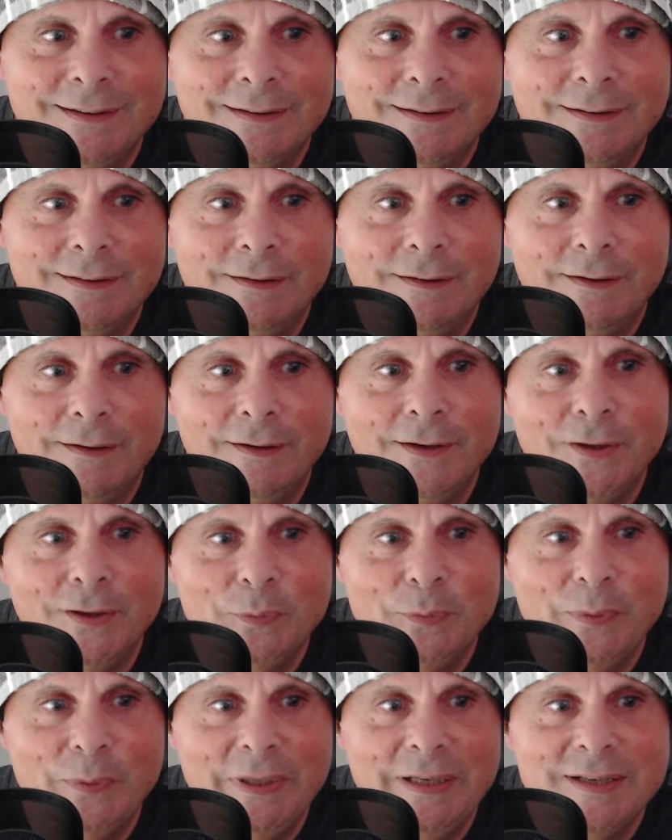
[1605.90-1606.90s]
I heard
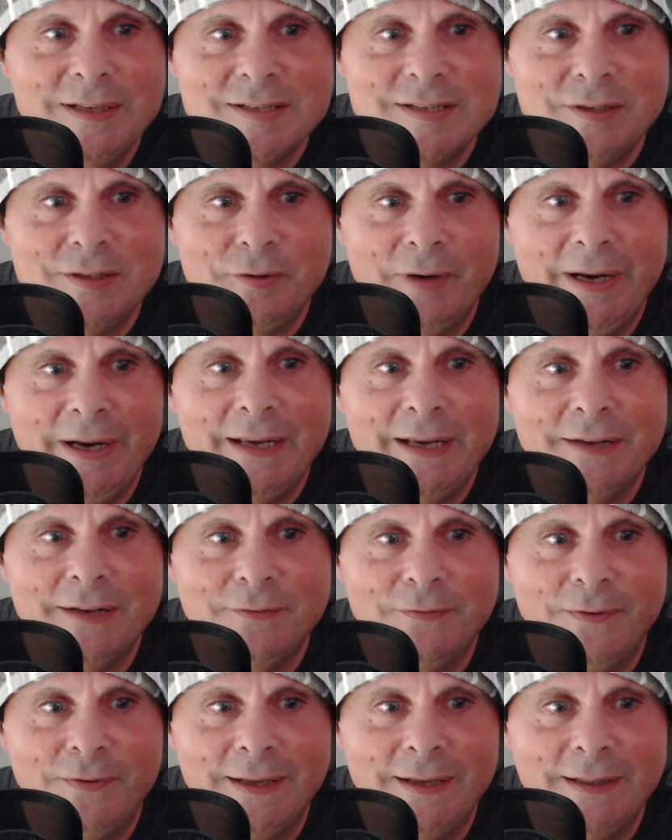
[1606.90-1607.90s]
Winters and Craig had a
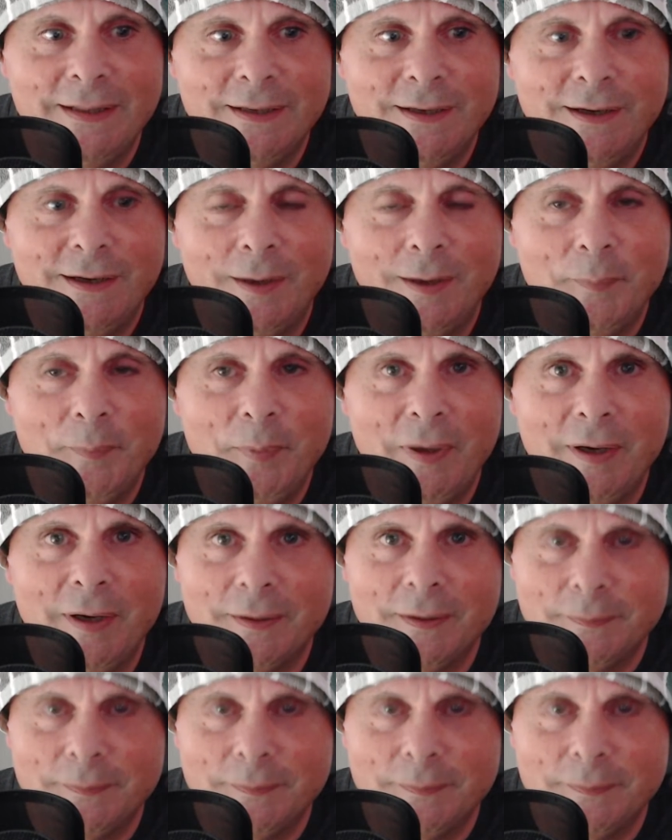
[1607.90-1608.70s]
fight in a car park.